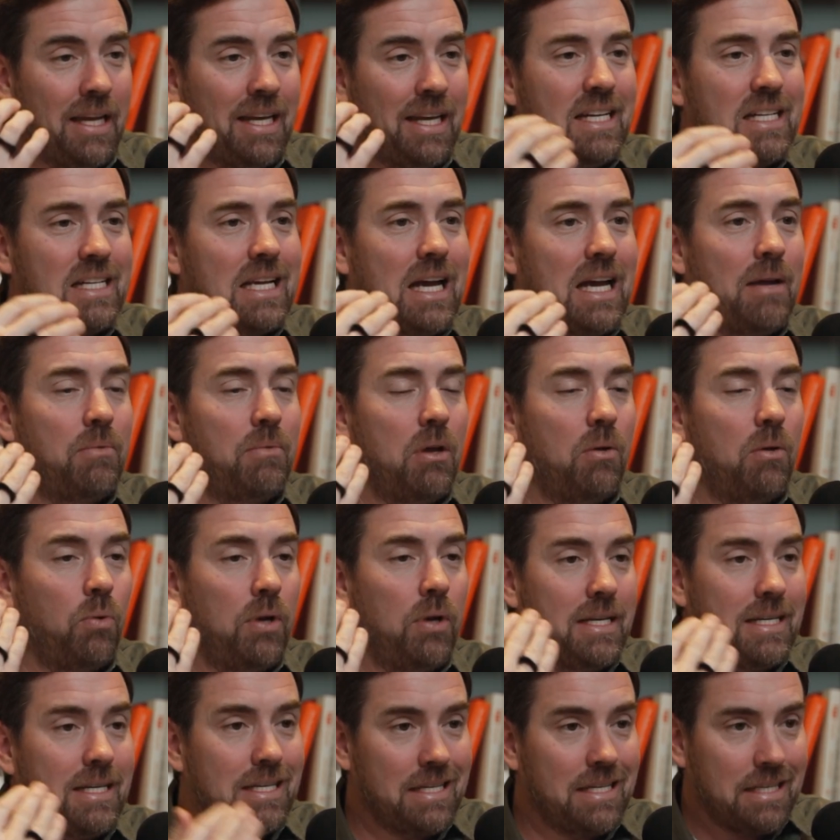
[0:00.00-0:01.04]
Anytime that
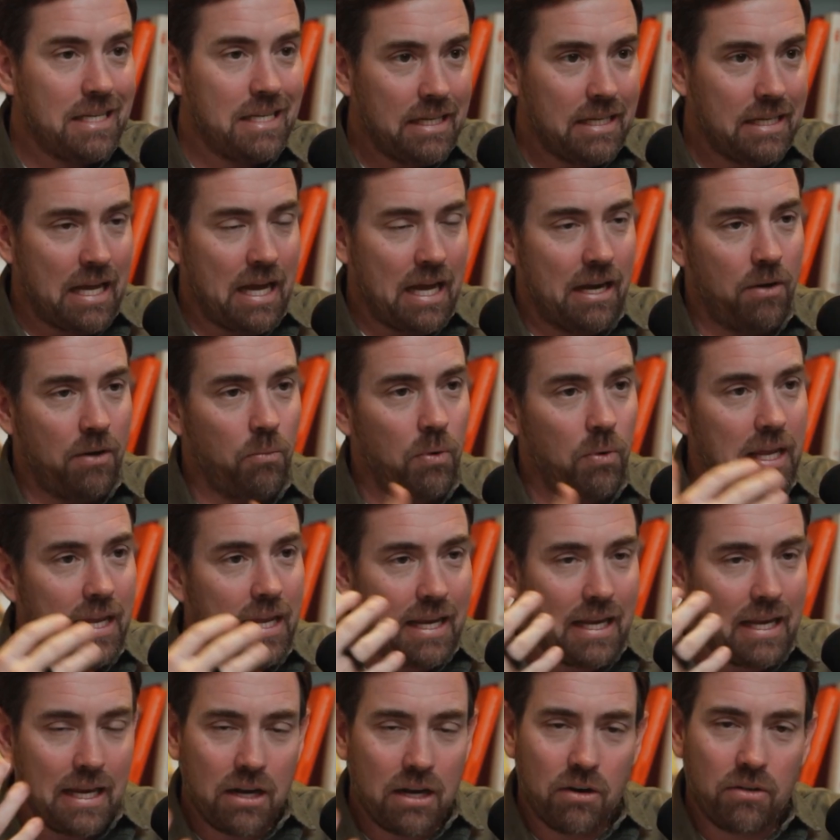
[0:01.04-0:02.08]
we sit down and we
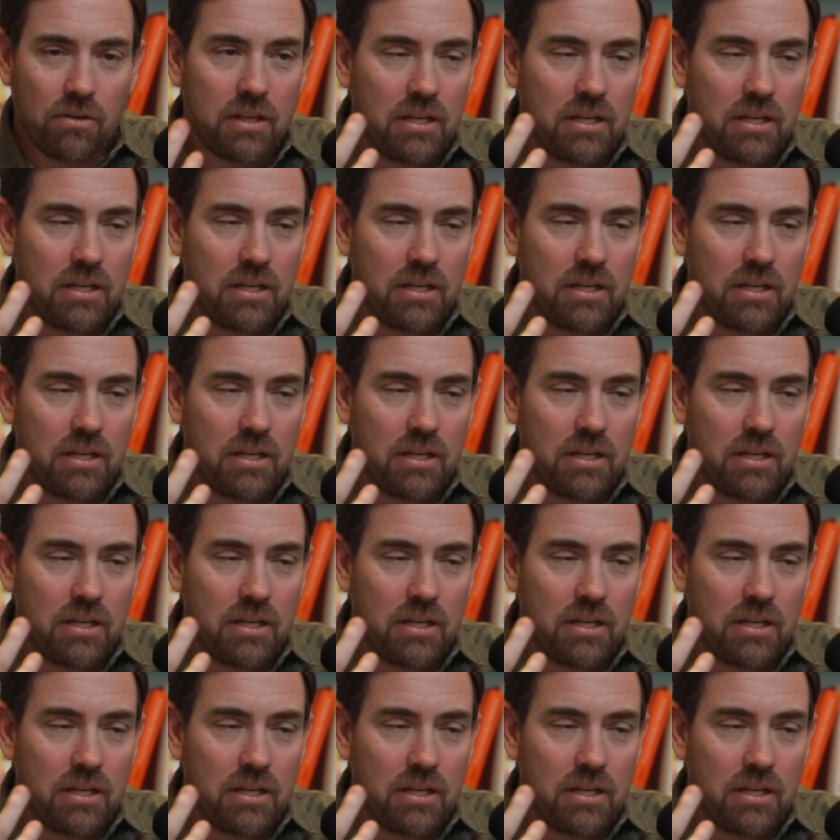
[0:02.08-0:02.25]
hear